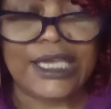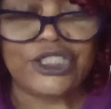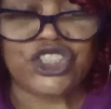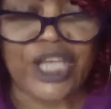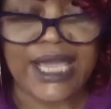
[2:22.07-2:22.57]

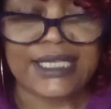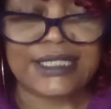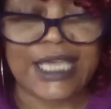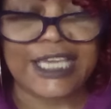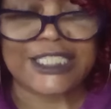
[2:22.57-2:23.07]

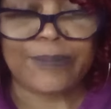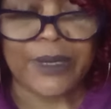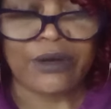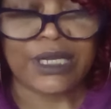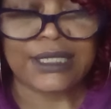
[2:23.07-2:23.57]
Chase
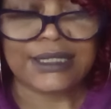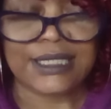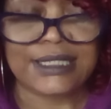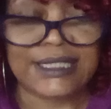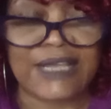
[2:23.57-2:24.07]

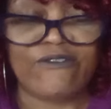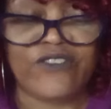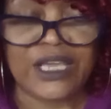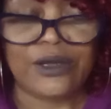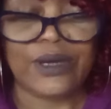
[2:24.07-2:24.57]
experiences that
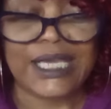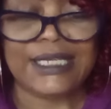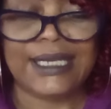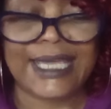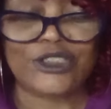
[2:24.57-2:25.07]
feel
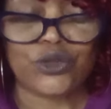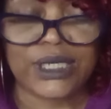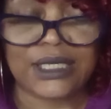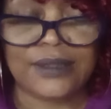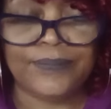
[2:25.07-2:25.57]

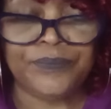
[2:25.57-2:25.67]
electric.